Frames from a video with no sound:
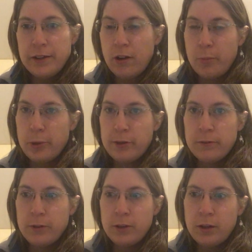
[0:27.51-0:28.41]
It operated
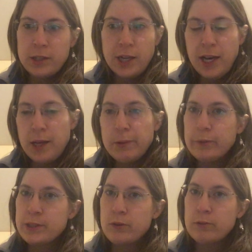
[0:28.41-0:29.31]
for a long time. It
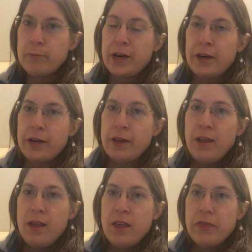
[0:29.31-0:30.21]
was owned by
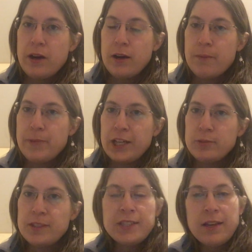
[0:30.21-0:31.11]
um,
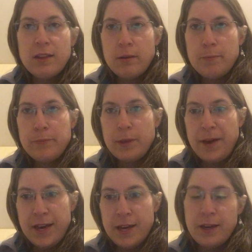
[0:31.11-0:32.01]
HBC, the, the
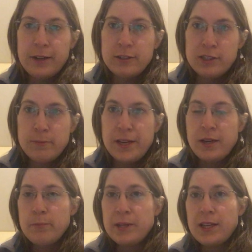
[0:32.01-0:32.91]
Bay, Hudson's Bay
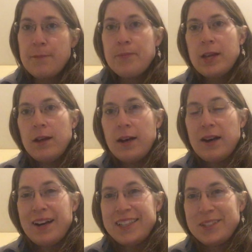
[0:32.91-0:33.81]
Company.
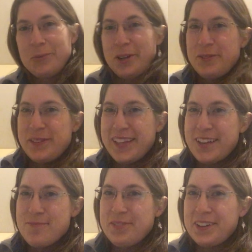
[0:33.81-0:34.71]
Uh, I did work for
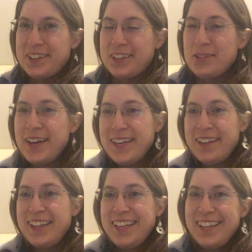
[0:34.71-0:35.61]
them for a little
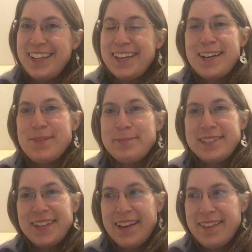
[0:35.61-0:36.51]
while. Um,
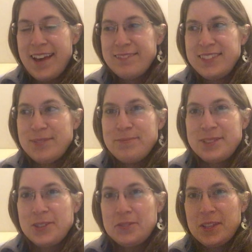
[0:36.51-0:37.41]
so yeah, they have some
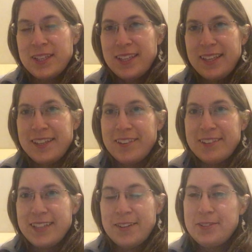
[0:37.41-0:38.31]
sort of, you
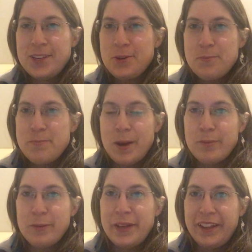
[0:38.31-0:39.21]
know, they have cute
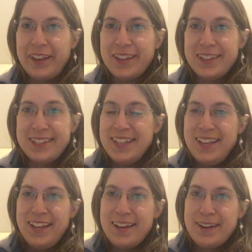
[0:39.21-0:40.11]
memorabilia,
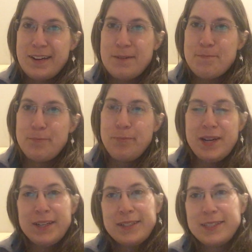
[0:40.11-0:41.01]
um,
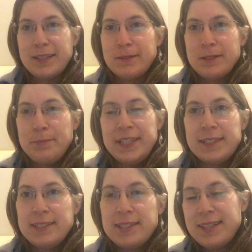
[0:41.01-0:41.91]
mugs and
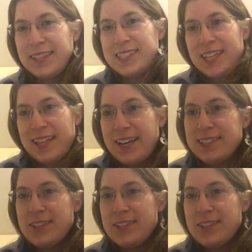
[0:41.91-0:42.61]
pins and things like that.